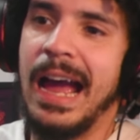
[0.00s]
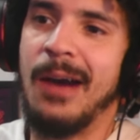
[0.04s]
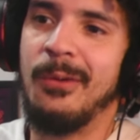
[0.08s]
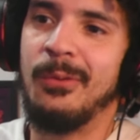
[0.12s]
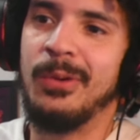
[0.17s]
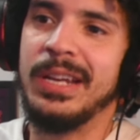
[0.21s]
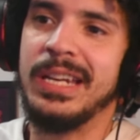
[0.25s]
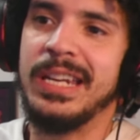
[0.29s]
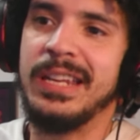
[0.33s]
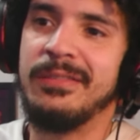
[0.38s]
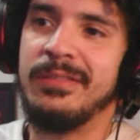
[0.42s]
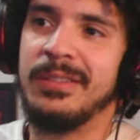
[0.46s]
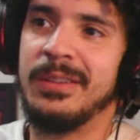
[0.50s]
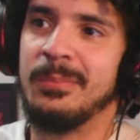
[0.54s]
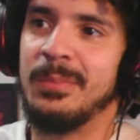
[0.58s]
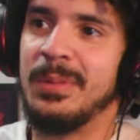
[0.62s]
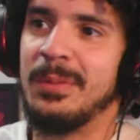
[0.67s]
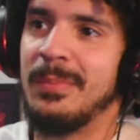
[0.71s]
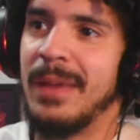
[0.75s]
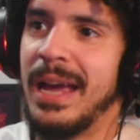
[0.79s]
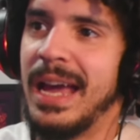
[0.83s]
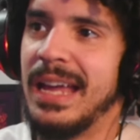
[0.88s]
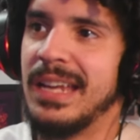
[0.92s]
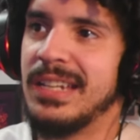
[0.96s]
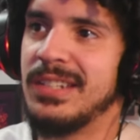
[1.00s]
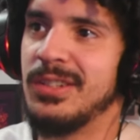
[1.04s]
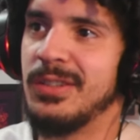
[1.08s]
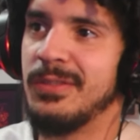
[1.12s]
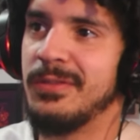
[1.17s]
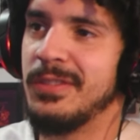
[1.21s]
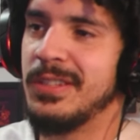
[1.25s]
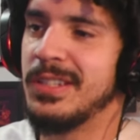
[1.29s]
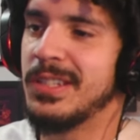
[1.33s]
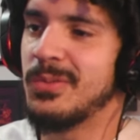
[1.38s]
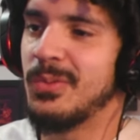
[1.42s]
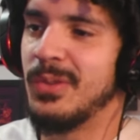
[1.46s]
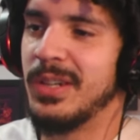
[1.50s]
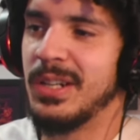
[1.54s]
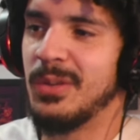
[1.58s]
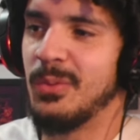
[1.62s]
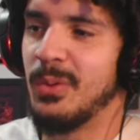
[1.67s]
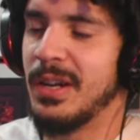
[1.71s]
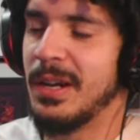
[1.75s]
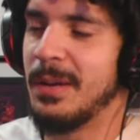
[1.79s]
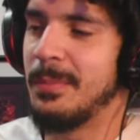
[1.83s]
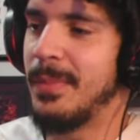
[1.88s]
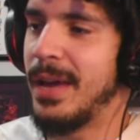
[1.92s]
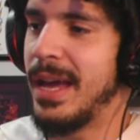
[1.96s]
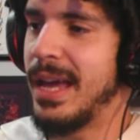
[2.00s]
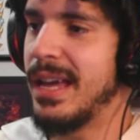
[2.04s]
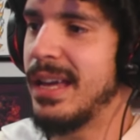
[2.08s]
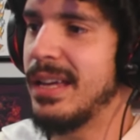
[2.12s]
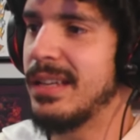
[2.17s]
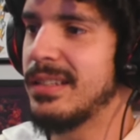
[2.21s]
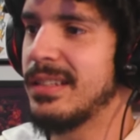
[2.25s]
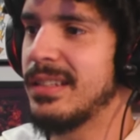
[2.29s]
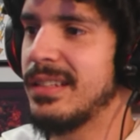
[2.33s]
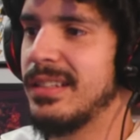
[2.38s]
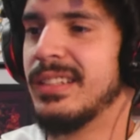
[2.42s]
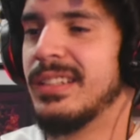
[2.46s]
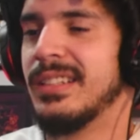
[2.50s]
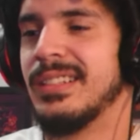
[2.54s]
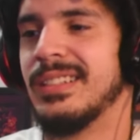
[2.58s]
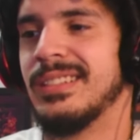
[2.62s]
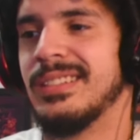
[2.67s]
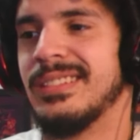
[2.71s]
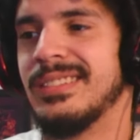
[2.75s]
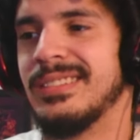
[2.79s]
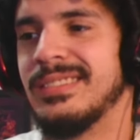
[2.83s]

I wouldn't even be mad at you if you just wanted to wear a mask. Okay.